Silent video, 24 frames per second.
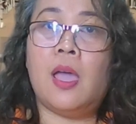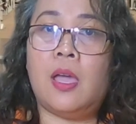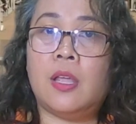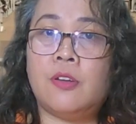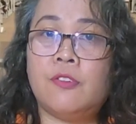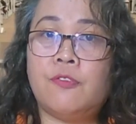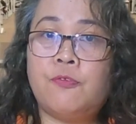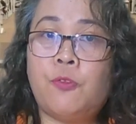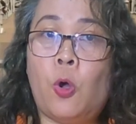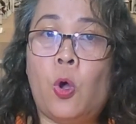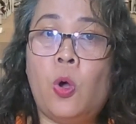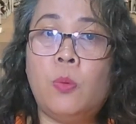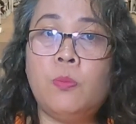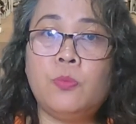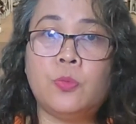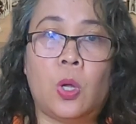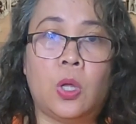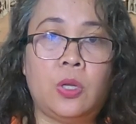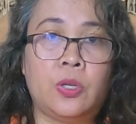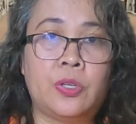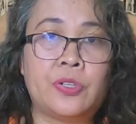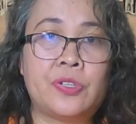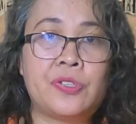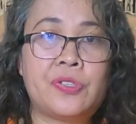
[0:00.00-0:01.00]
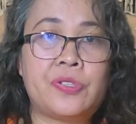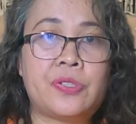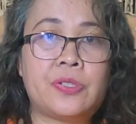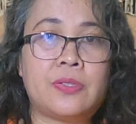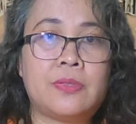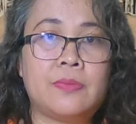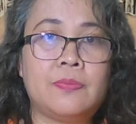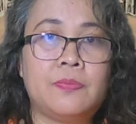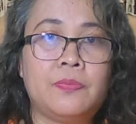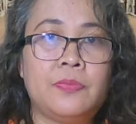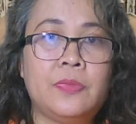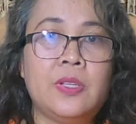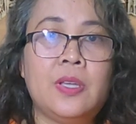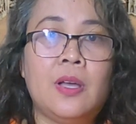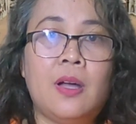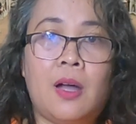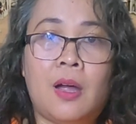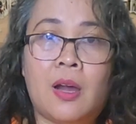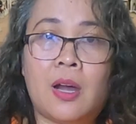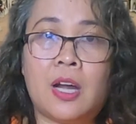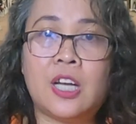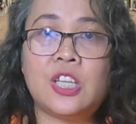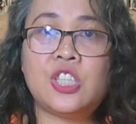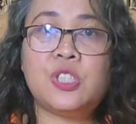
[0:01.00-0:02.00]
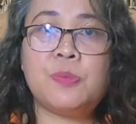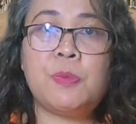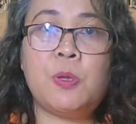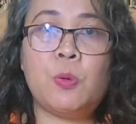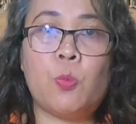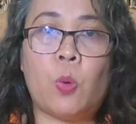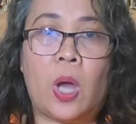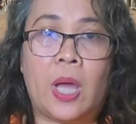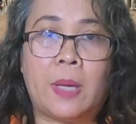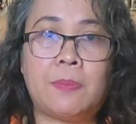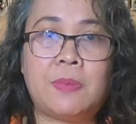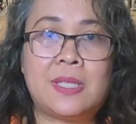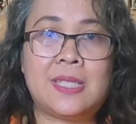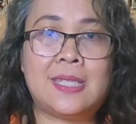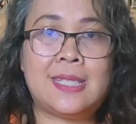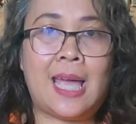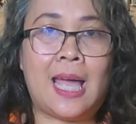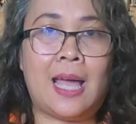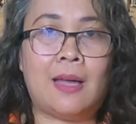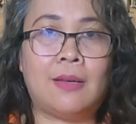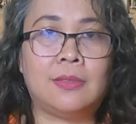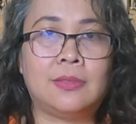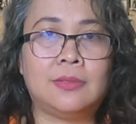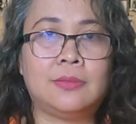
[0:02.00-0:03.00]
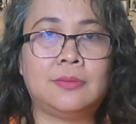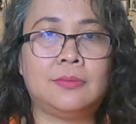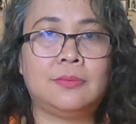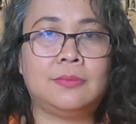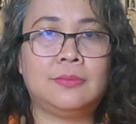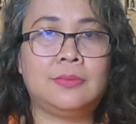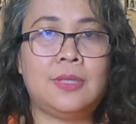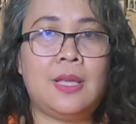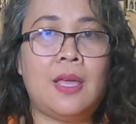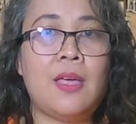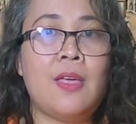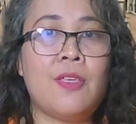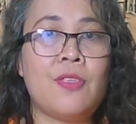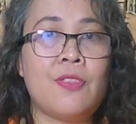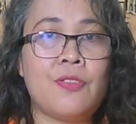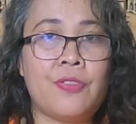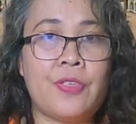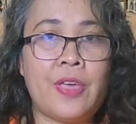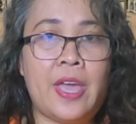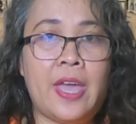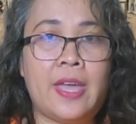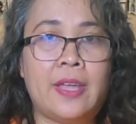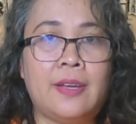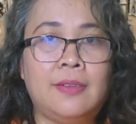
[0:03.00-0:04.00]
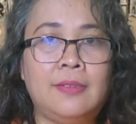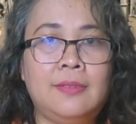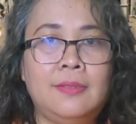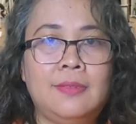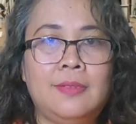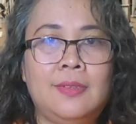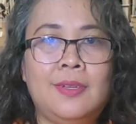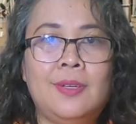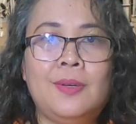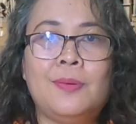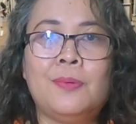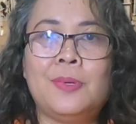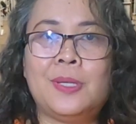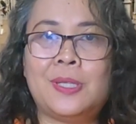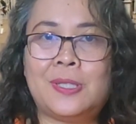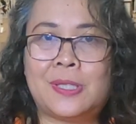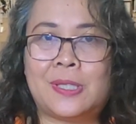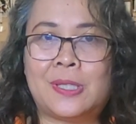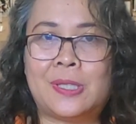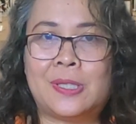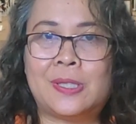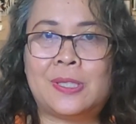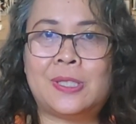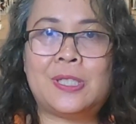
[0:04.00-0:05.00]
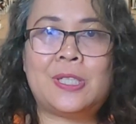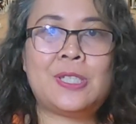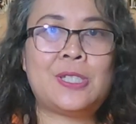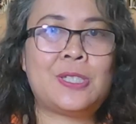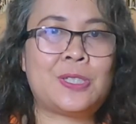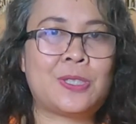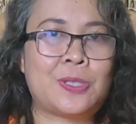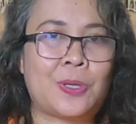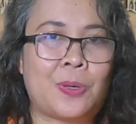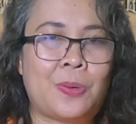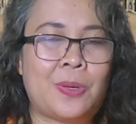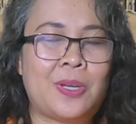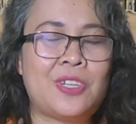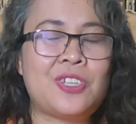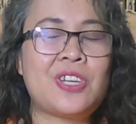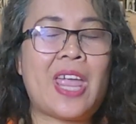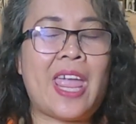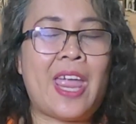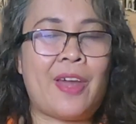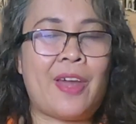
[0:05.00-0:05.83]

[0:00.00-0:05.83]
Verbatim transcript: and foam rollers are to be wiped down. Then, return to the storage